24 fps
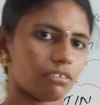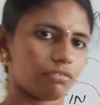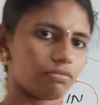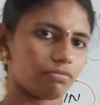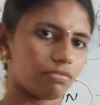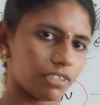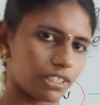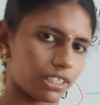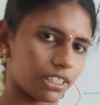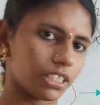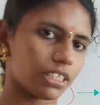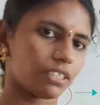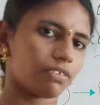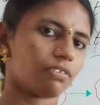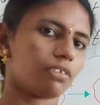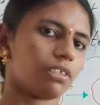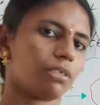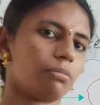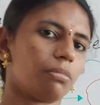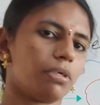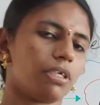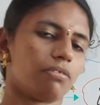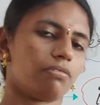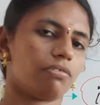which
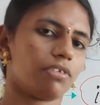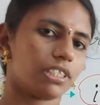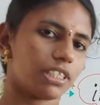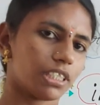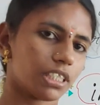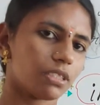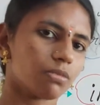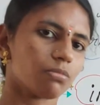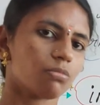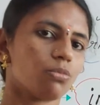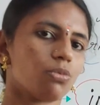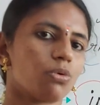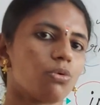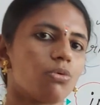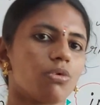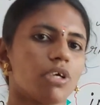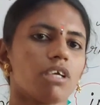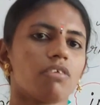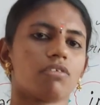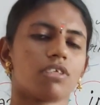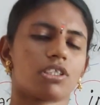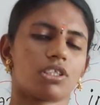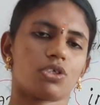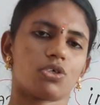is
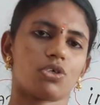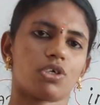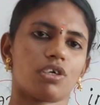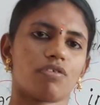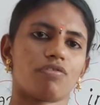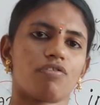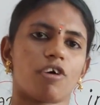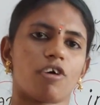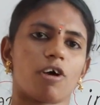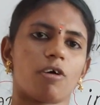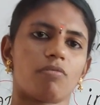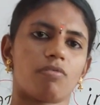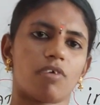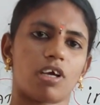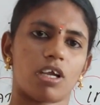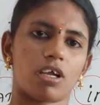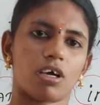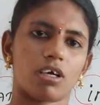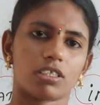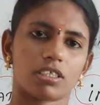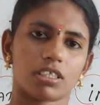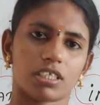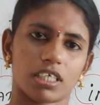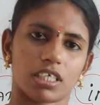moving with uniform
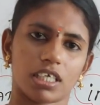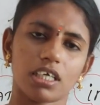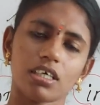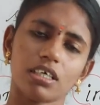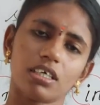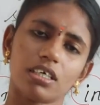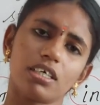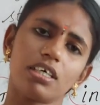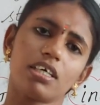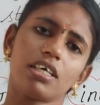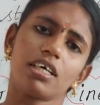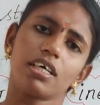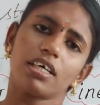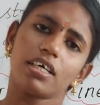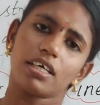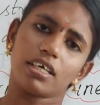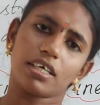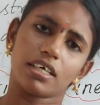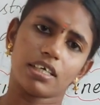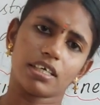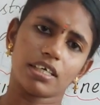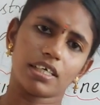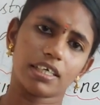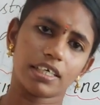velocity,
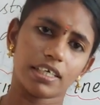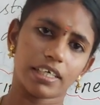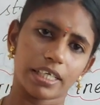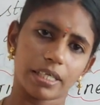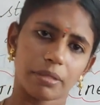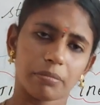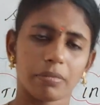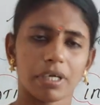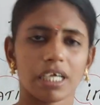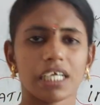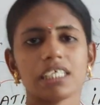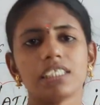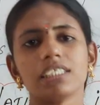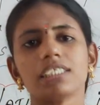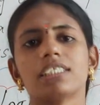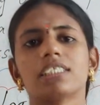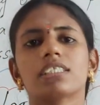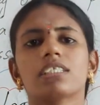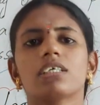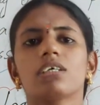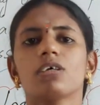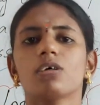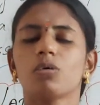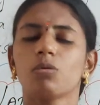it remains
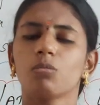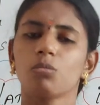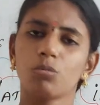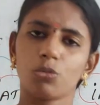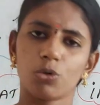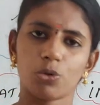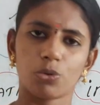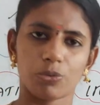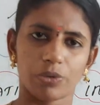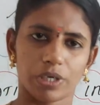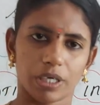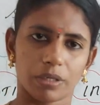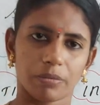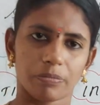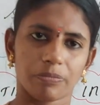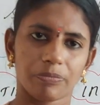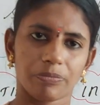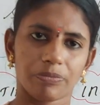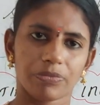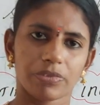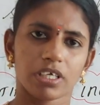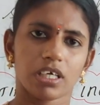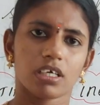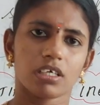moving.
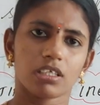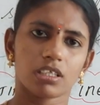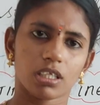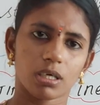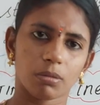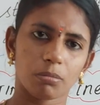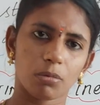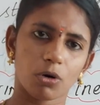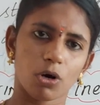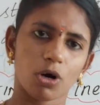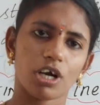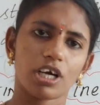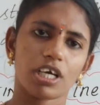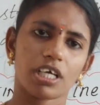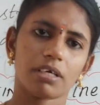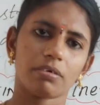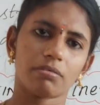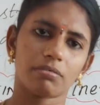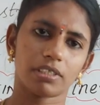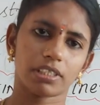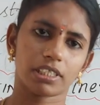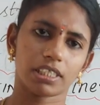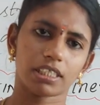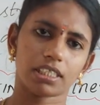The
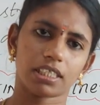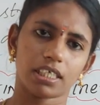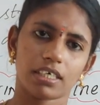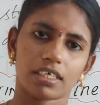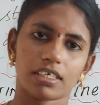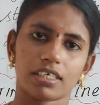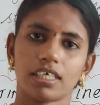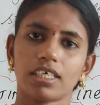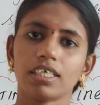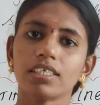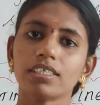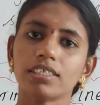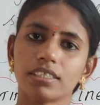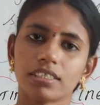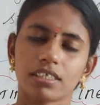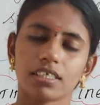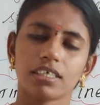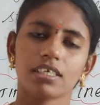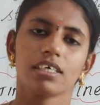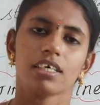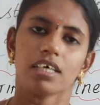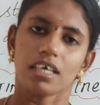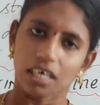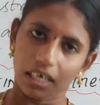body which is at rest
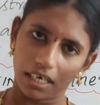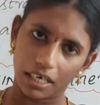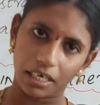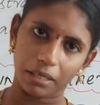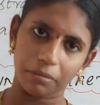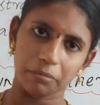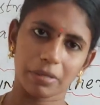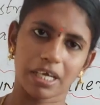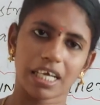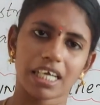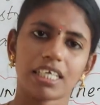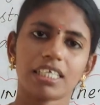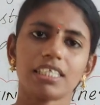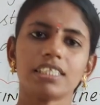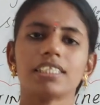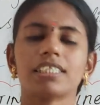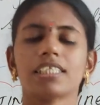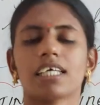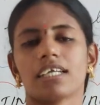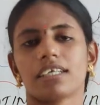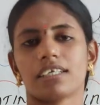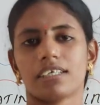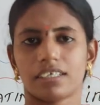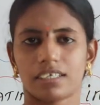
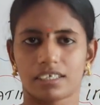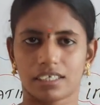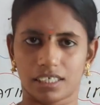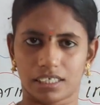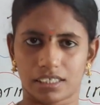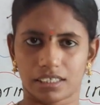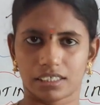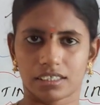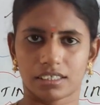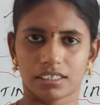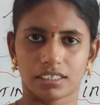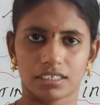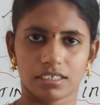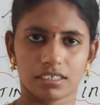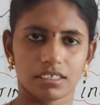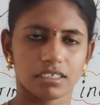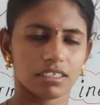remains at rest